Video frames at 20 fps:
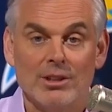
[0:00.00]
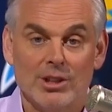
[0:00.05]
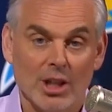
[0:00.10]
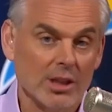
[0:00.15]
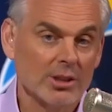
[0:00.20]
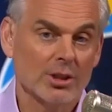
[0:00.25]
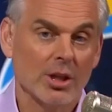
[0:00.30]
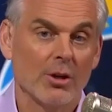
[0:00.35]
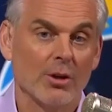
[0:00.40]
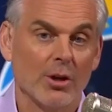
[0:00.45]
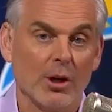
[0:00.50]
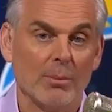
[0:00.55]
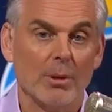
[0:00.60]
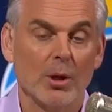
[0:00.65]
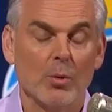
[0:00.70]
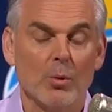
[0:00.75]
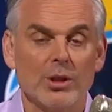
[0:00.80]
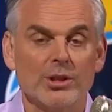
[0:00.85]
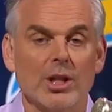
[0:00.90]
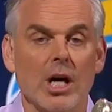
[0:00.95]
Justin
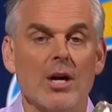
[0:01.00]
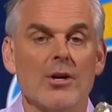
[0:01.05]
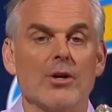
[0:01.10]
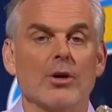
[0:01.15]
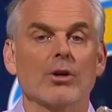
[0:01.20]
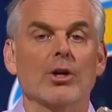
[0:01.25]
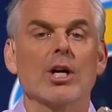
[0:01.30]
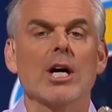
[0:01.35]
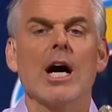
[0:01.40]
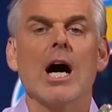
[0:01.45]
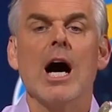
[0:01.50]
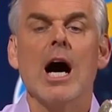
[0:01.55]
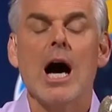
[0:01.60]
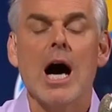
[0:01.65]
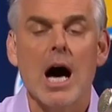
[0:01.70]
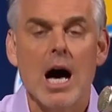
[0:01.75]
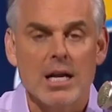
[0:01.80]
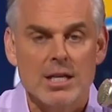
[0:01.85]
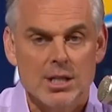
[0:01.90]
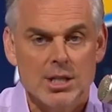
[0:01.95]
Herbert was under
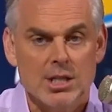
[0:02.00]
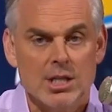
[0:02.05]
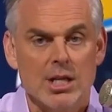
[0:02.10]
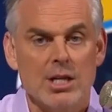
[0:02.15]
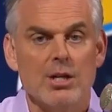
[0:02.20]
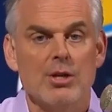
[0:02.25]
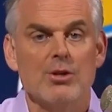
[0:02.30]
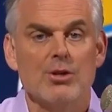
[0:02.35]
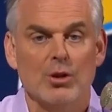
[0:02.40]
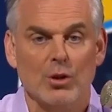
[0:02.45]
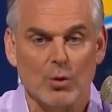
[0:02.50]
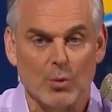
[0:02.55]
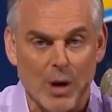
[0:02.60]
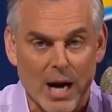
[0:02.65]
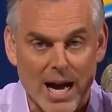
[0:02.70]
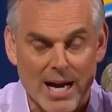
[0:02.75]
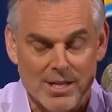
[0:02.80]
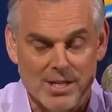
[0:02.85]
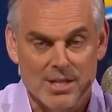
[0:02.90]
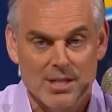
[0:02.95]
constant
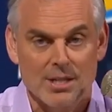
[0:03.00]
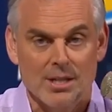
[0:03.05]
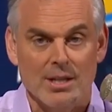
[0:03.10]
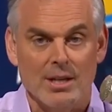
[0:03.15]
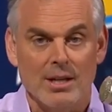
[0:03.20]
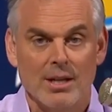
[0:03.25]
duress.